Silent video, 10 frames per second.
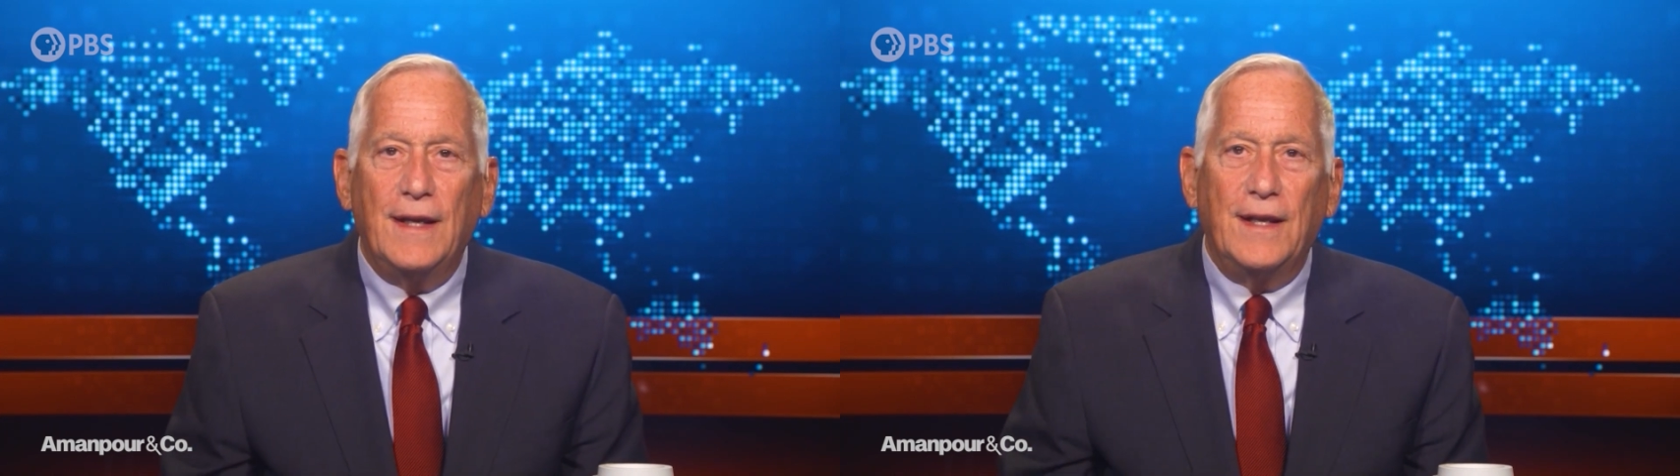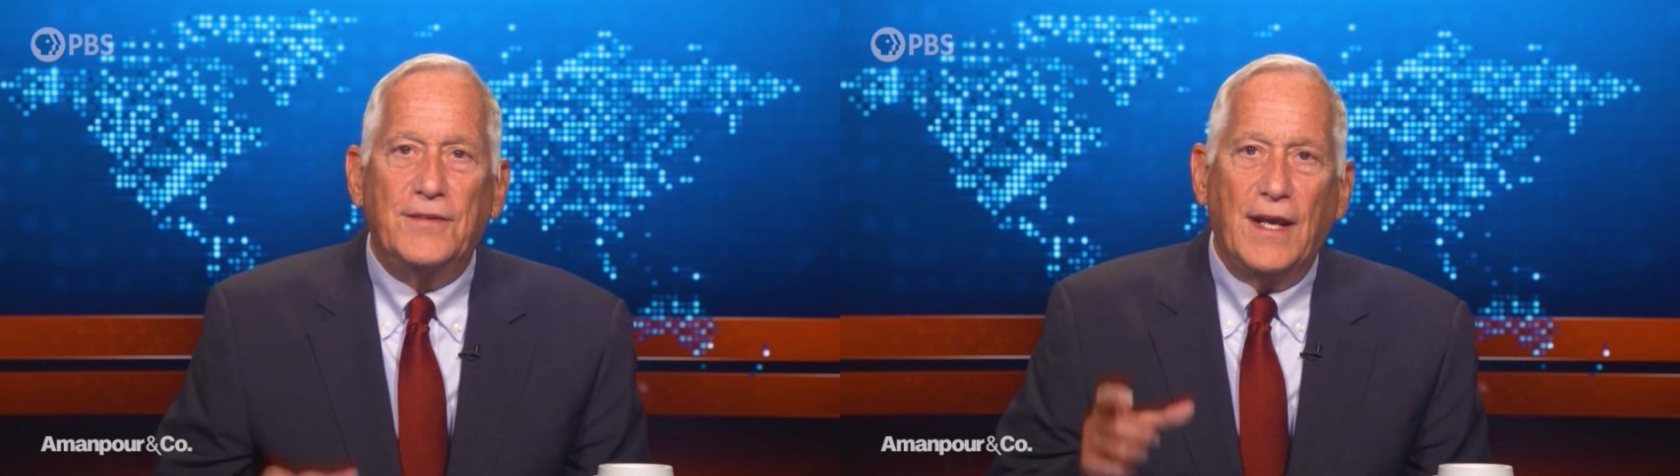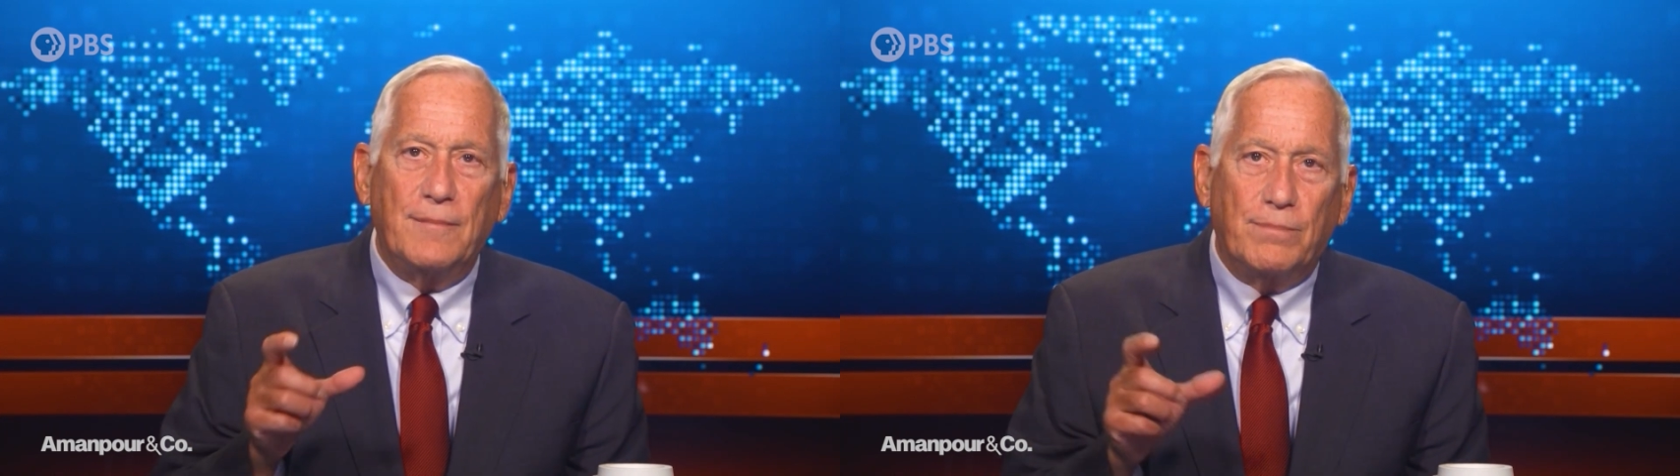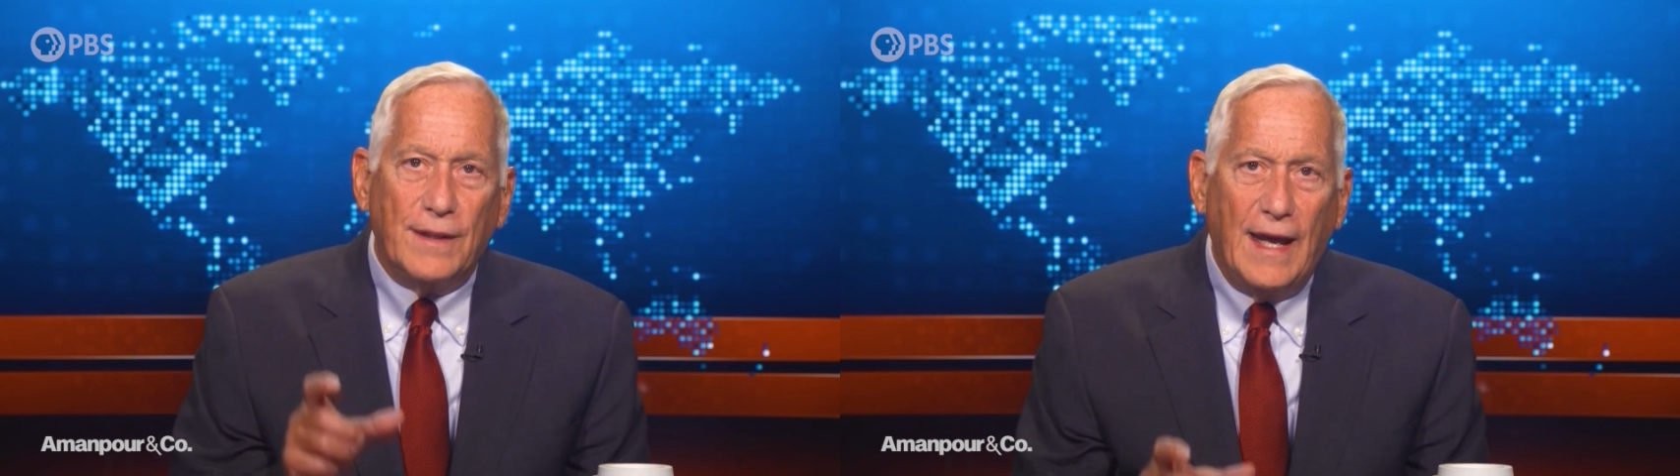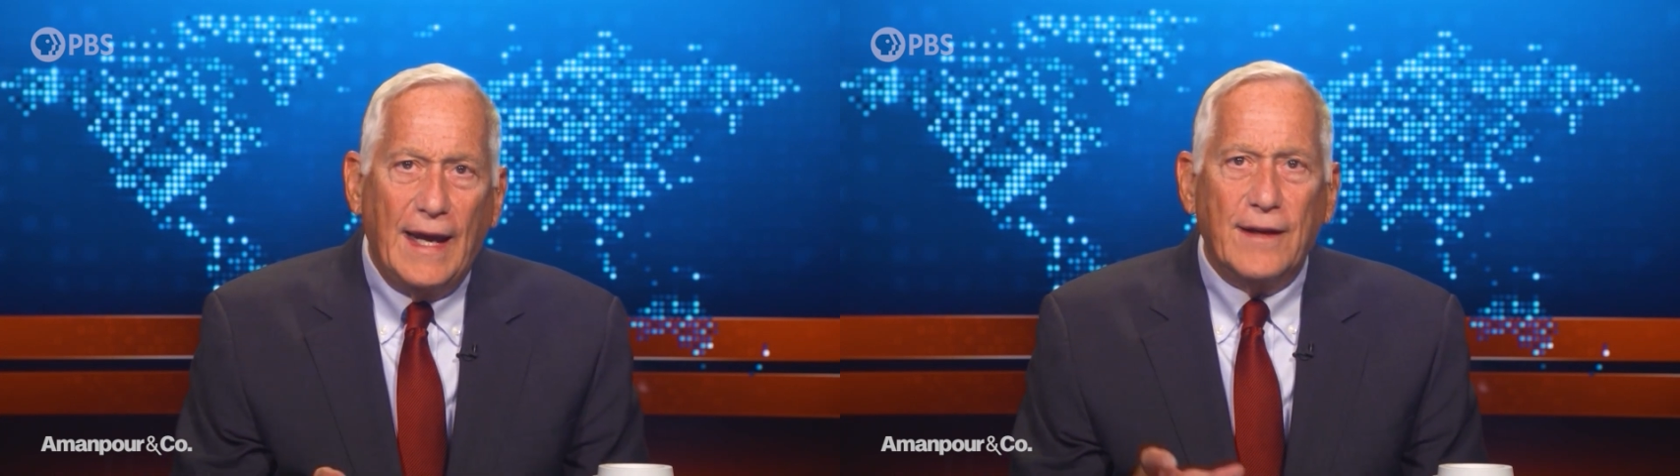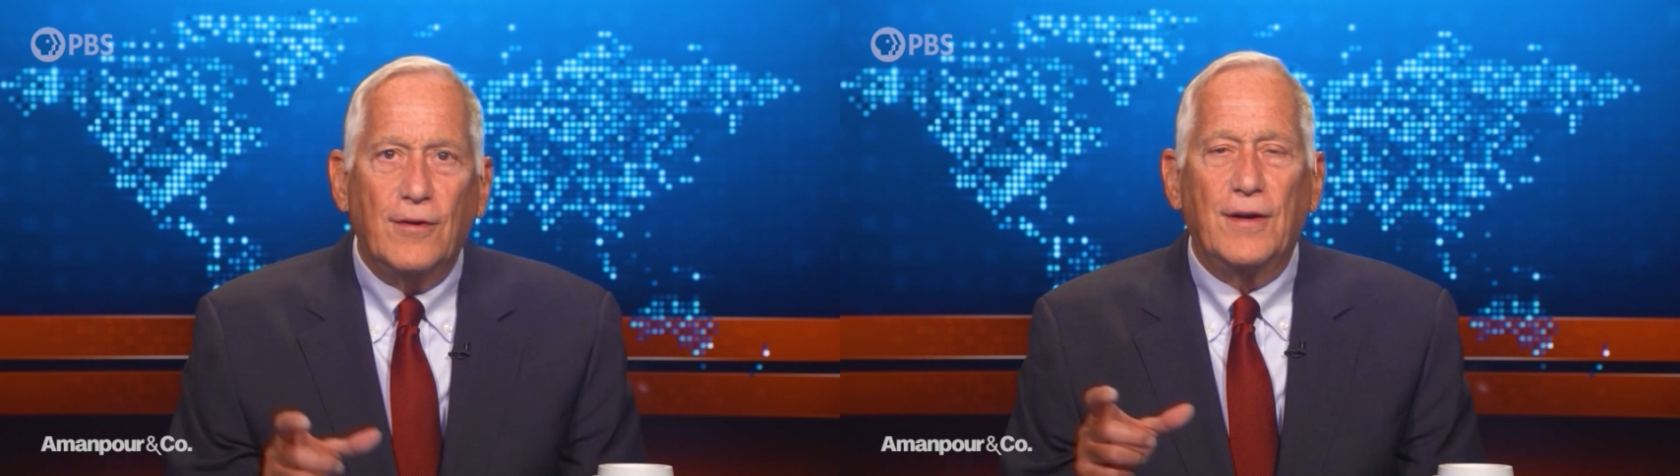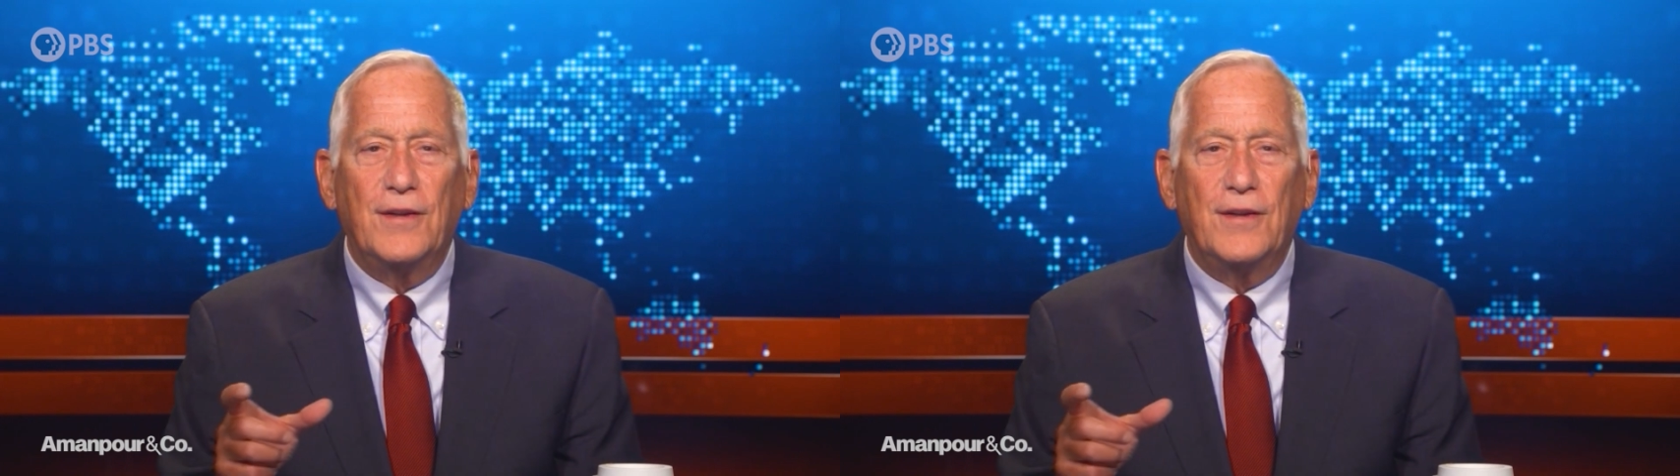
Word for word: is that Black or